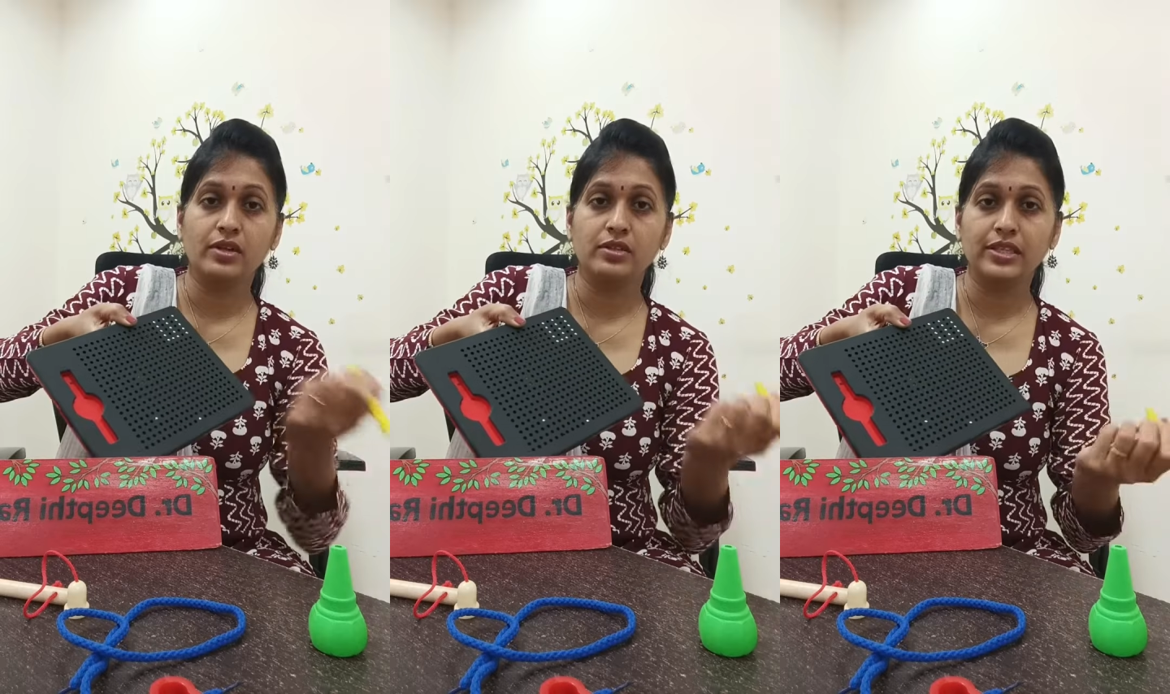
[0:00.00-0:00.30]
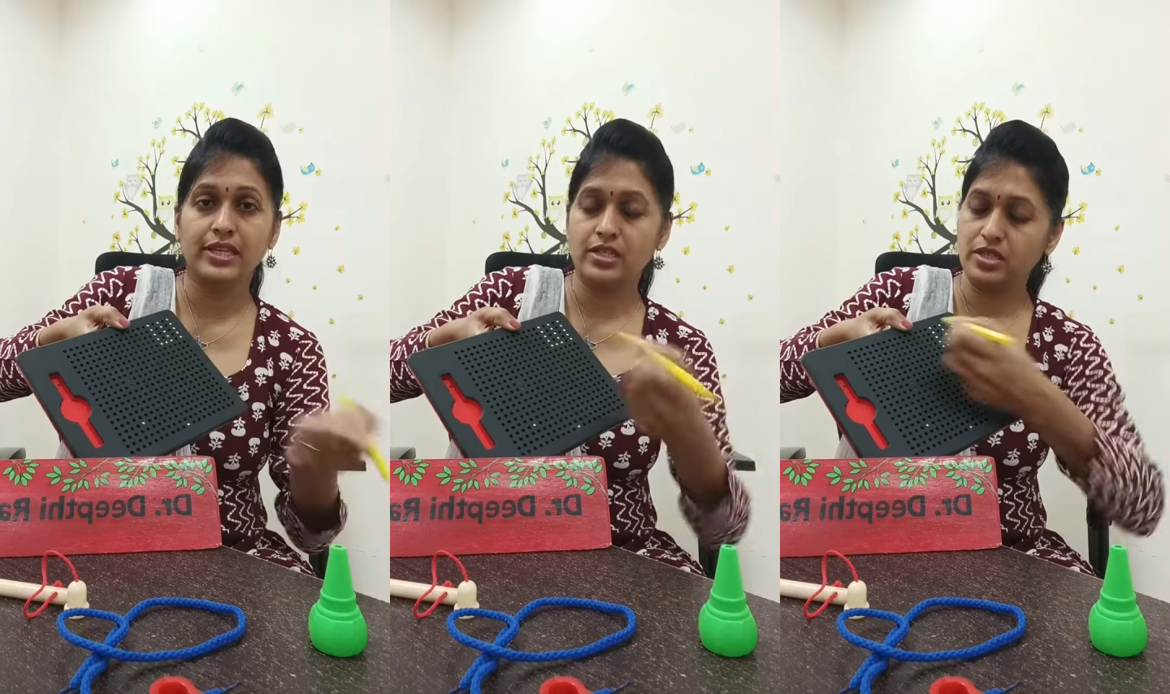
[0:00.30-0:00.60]
they
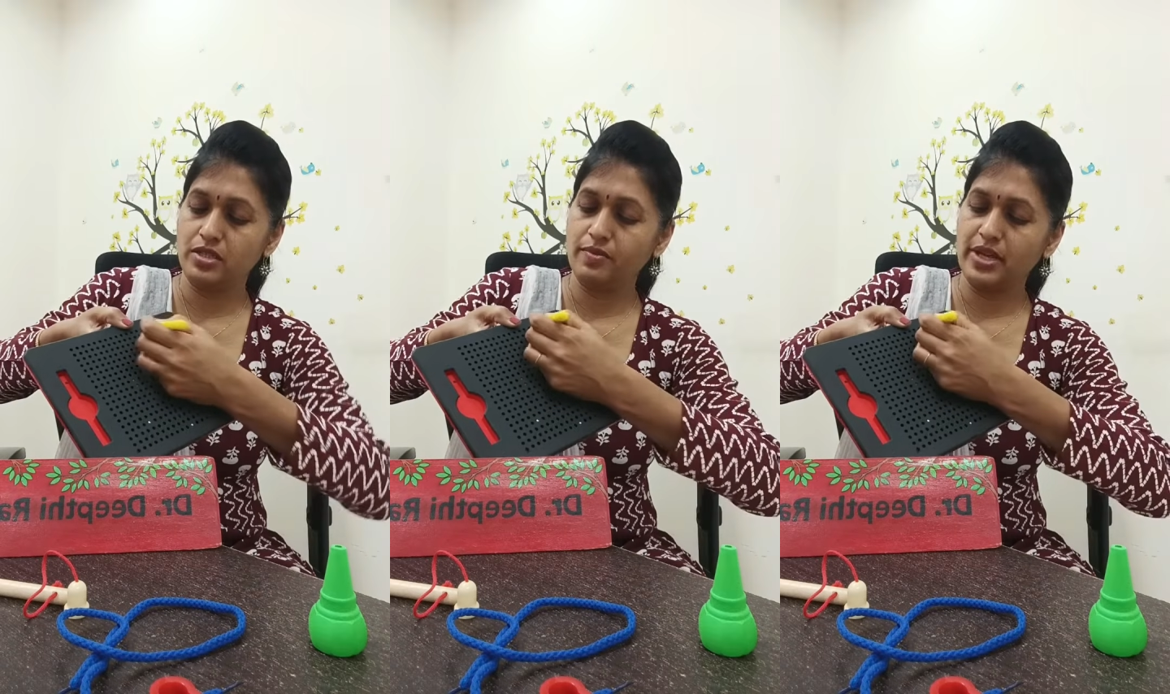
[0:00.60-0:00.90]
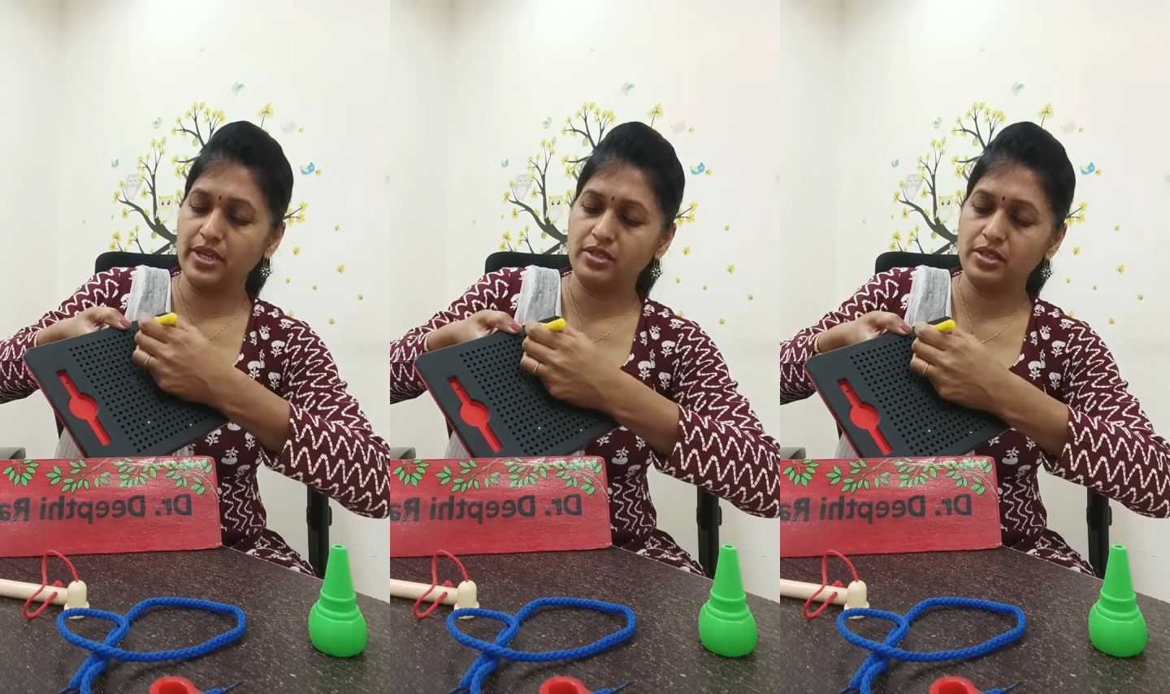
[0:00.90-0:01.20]
can just
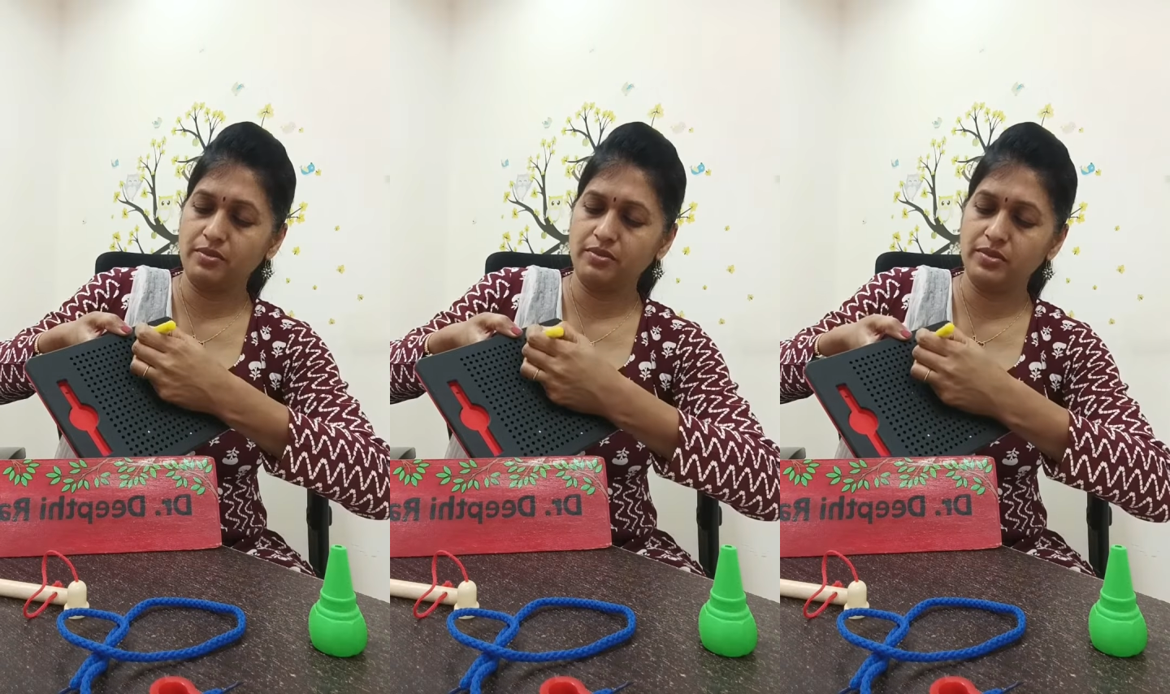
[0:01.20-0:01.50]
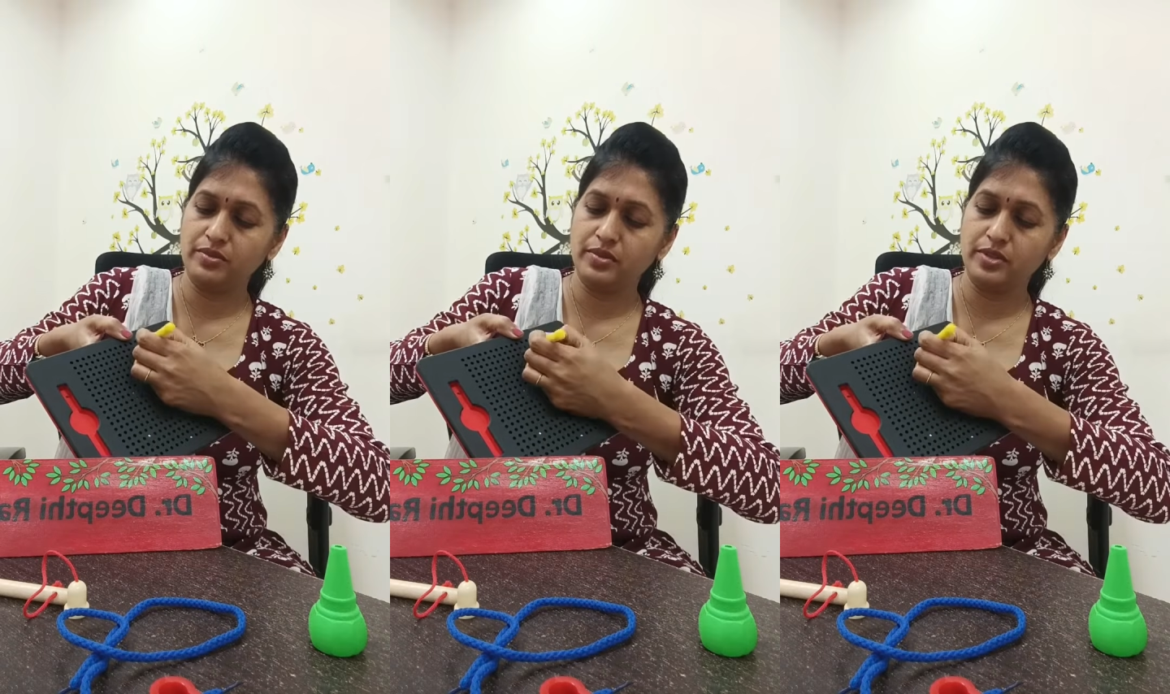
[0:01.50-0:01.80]
make some
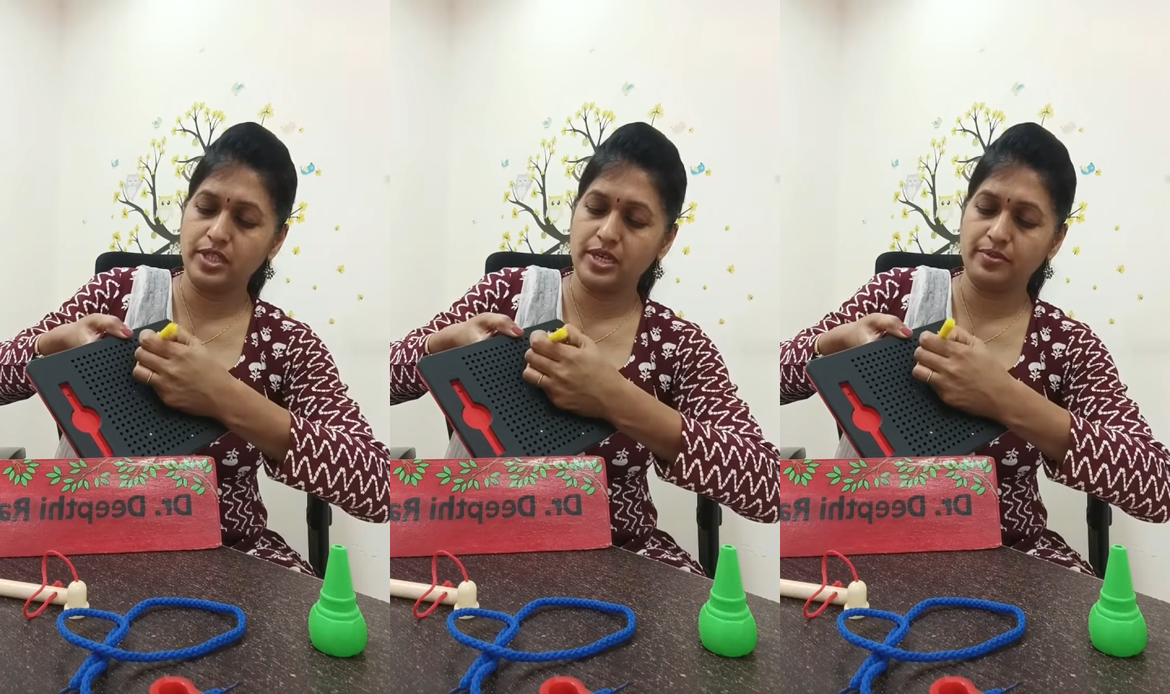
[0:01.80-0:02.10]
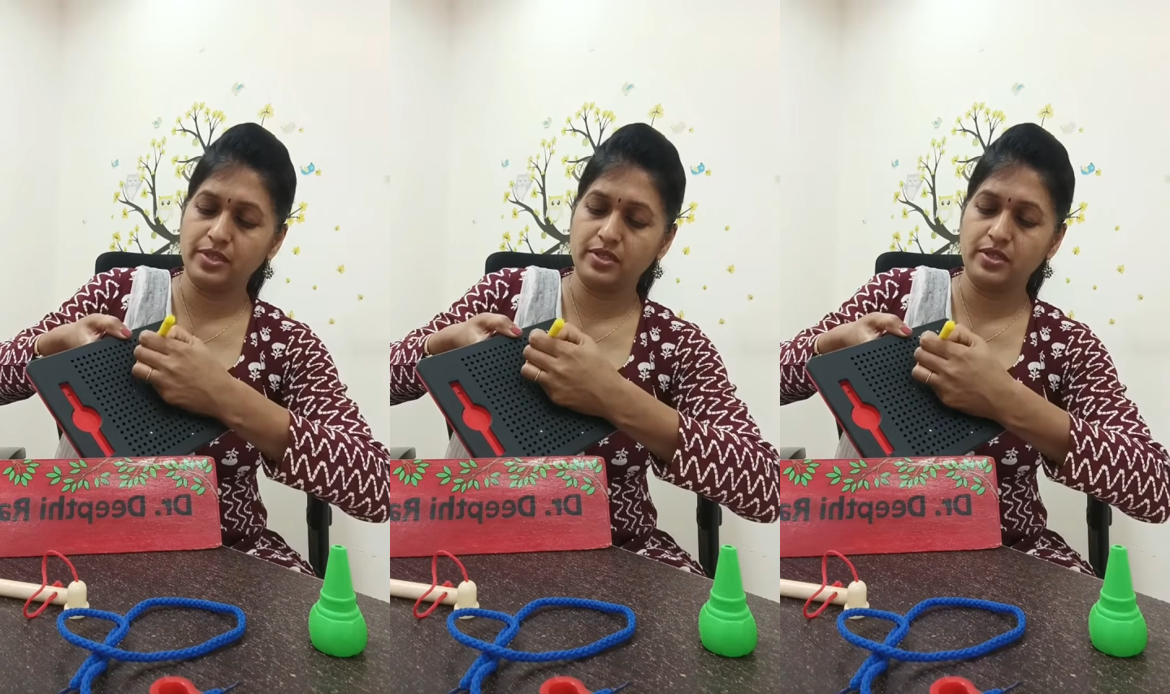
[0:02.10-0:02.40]
shapes.